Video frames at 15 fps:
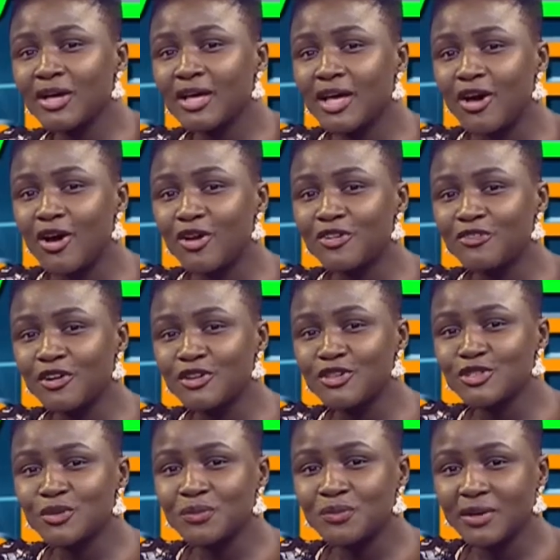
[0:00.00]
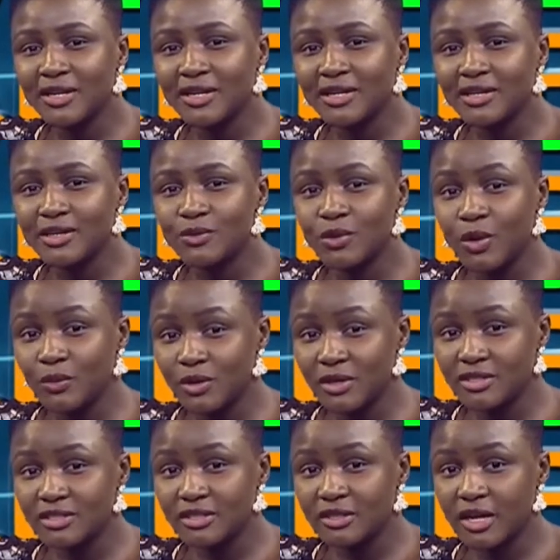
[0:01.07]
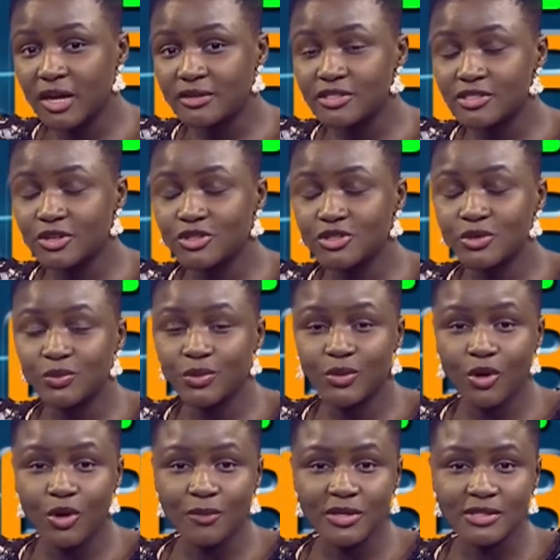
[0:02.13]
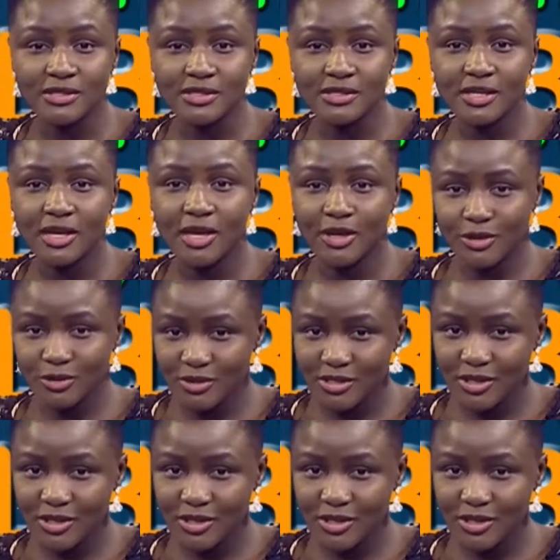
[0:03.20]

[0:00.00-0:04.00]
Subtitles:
on a very short break, and when we return, our discussion will commence. Do stay